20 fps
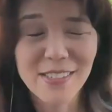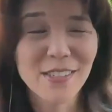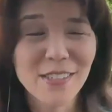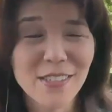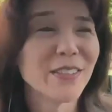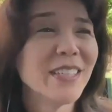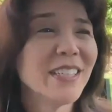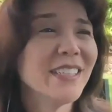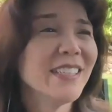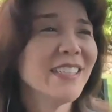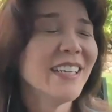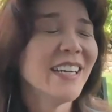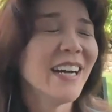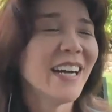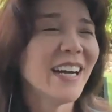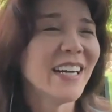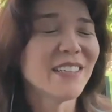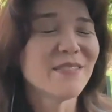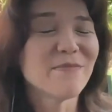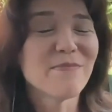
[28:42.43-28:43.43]
So,
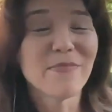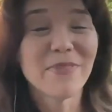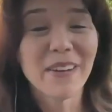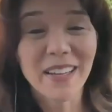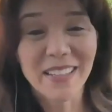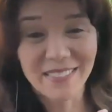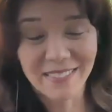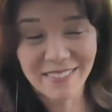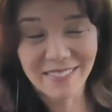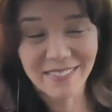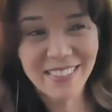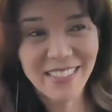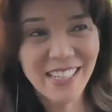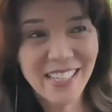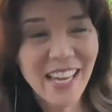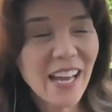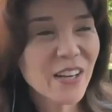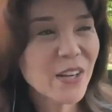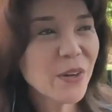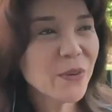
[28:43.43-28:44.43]
but
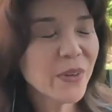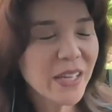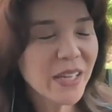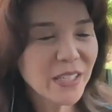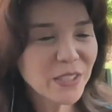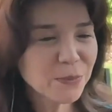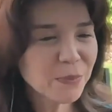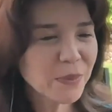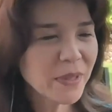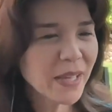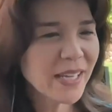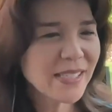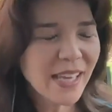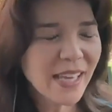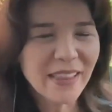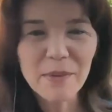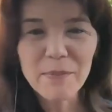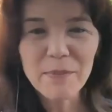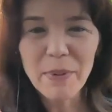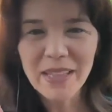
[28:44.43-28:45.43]
yeah, no, each place,
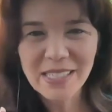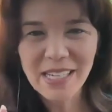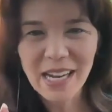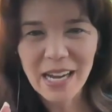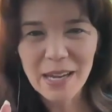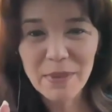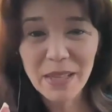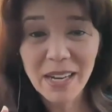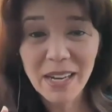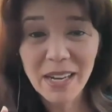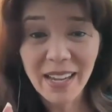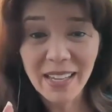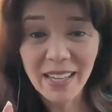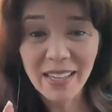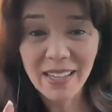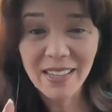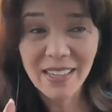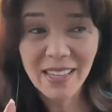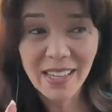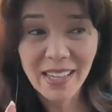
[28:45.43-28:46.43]
I think by the time that
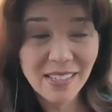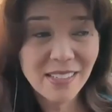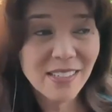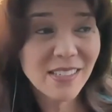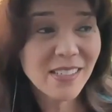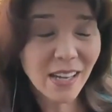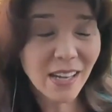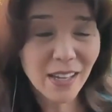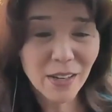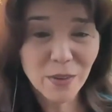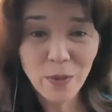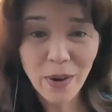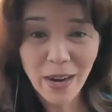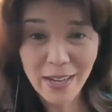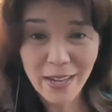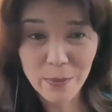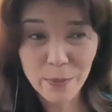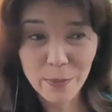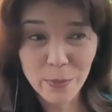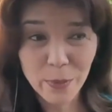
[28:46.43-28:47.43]
I get done
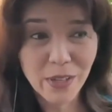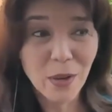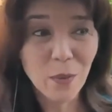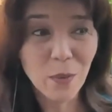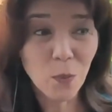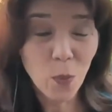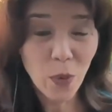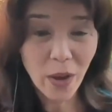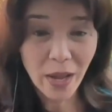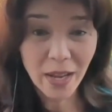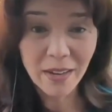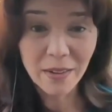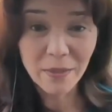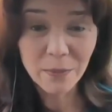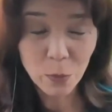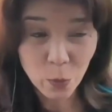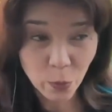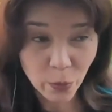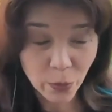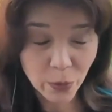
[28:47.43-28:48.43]
writing a book in
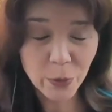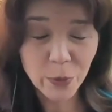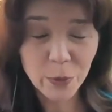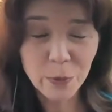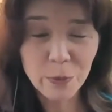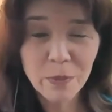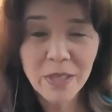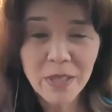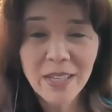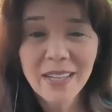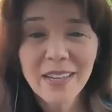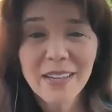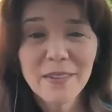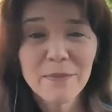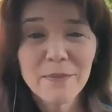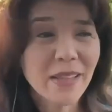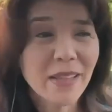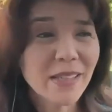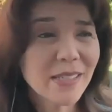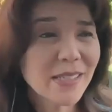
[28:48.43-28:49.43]
one room,
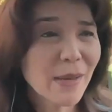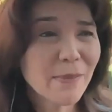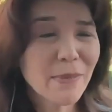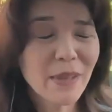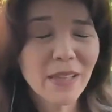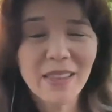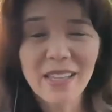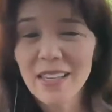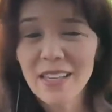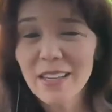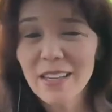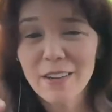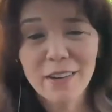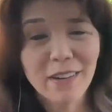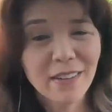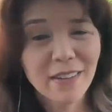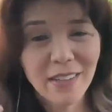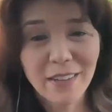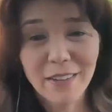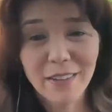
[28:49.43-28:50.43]
by the time that the
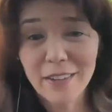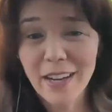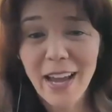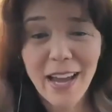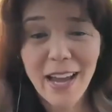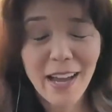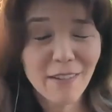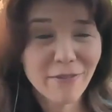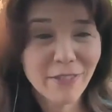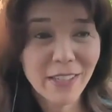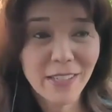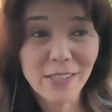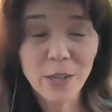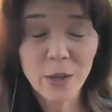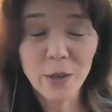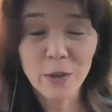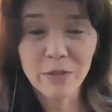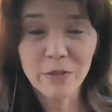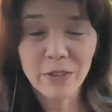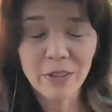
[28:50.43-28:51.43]
year and a half is
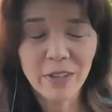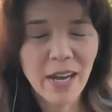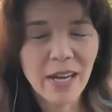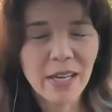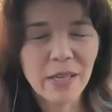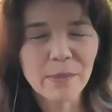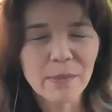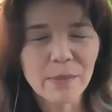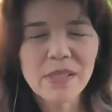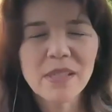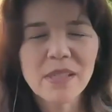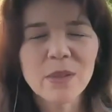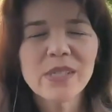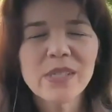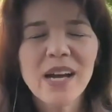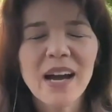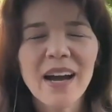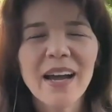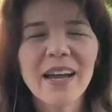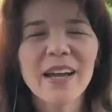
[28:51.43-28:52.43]
over, I am so
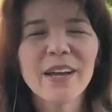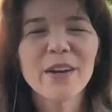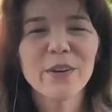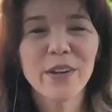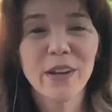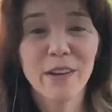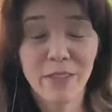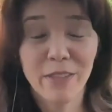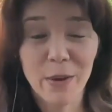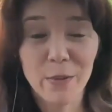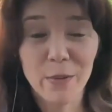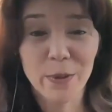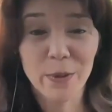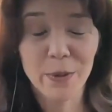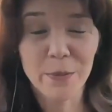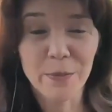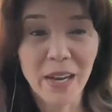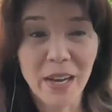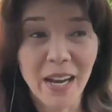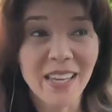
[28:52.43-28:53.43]
tired of that
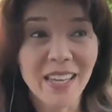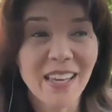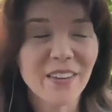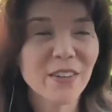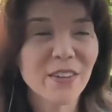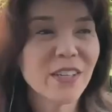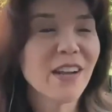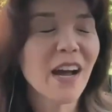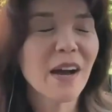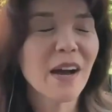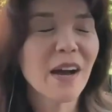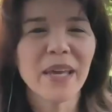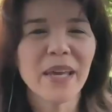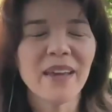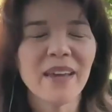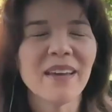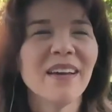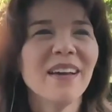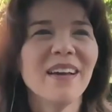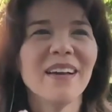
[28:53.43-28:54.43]
room that I could not
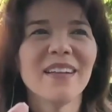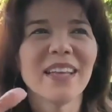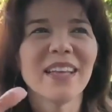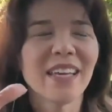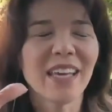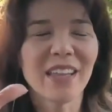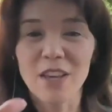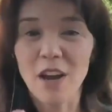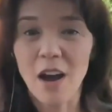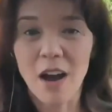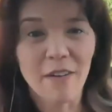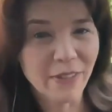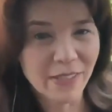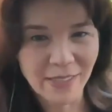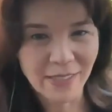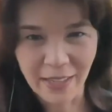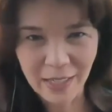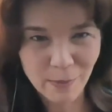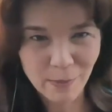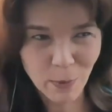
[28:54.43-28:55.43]
be like in the
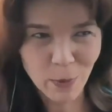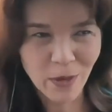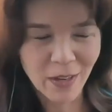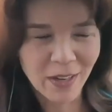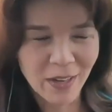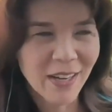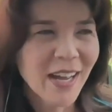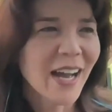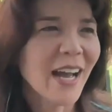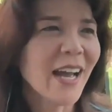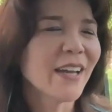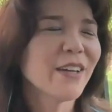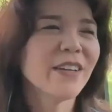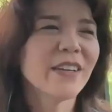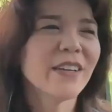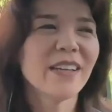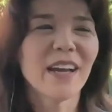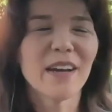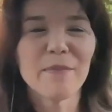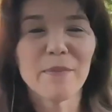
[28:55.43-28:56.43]
office anymore. I
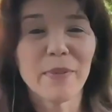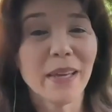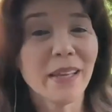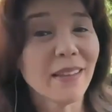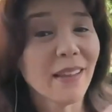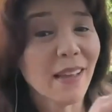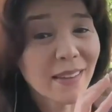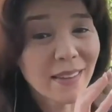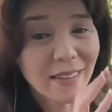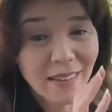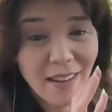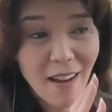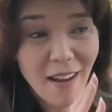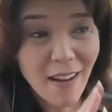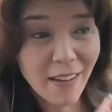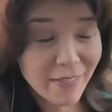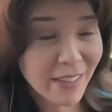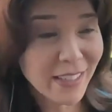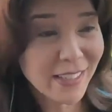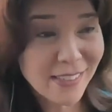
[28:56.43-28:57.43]
could not be like
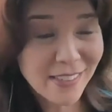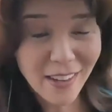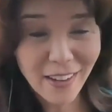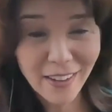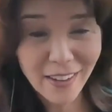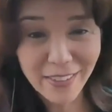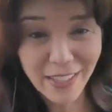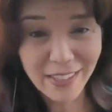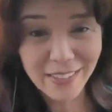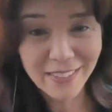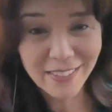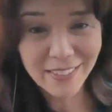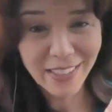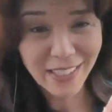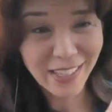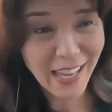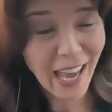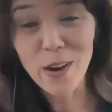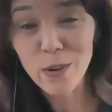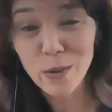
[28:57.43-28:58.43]
on
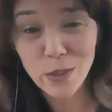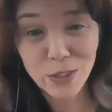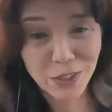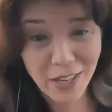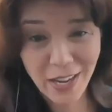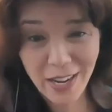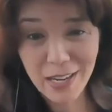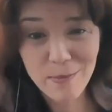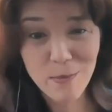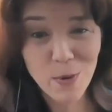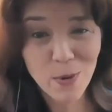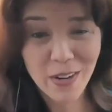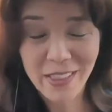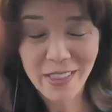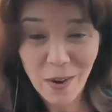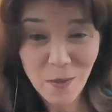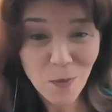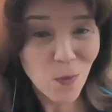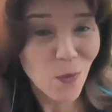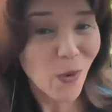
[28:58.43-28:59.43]
the couch anymore
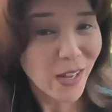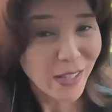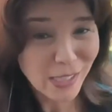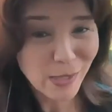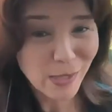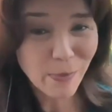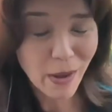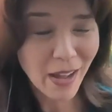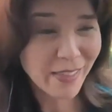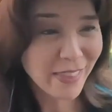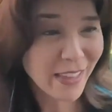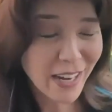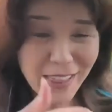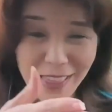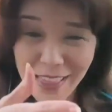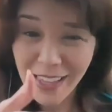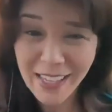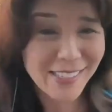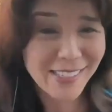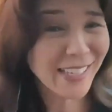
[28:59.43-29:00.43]
in that one spot that I
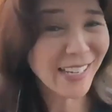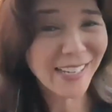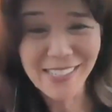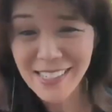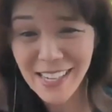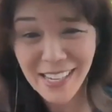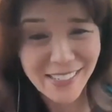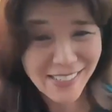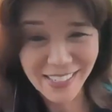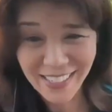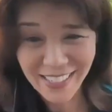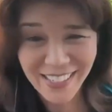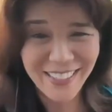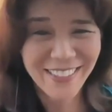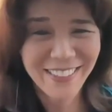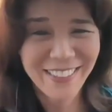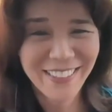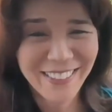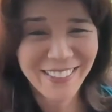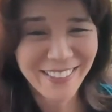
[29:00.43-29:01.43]
think is indented
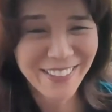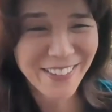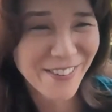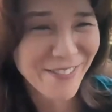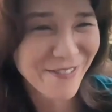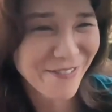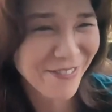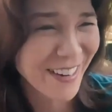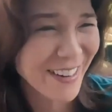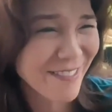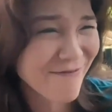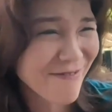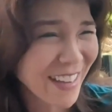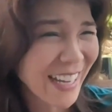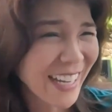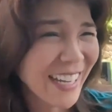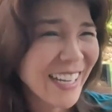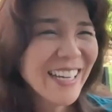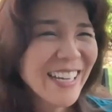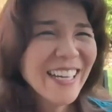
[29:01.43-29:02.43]
from
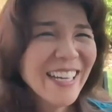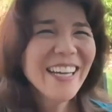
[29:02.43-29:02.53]
me.